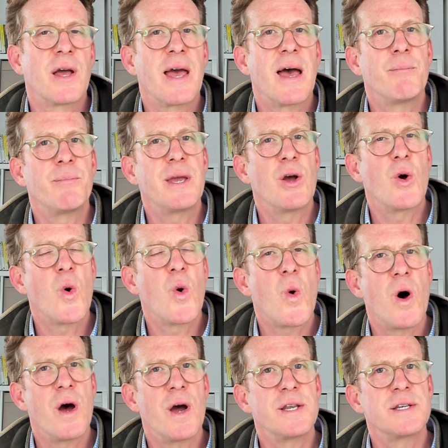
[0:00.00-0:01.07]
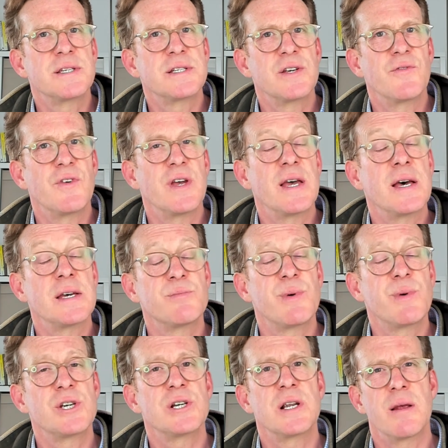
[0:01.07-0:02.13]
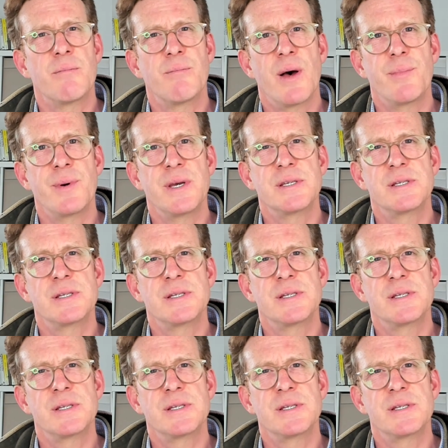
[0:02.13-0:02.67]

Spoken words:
can be quite severe, especially in puppies.